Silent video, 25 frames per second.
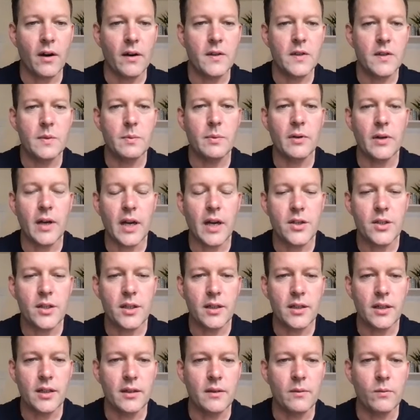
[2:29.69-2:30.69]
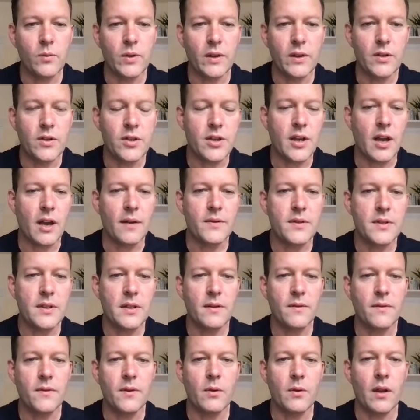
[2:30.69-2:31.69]
inspiration and with the chefs
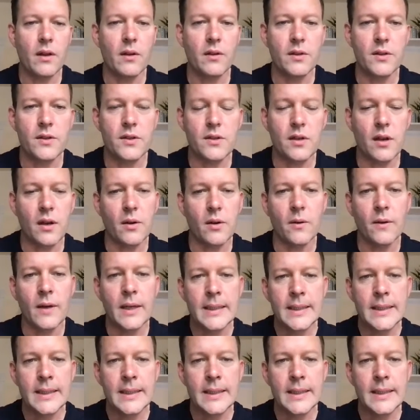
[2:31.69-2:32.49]
and a few others. So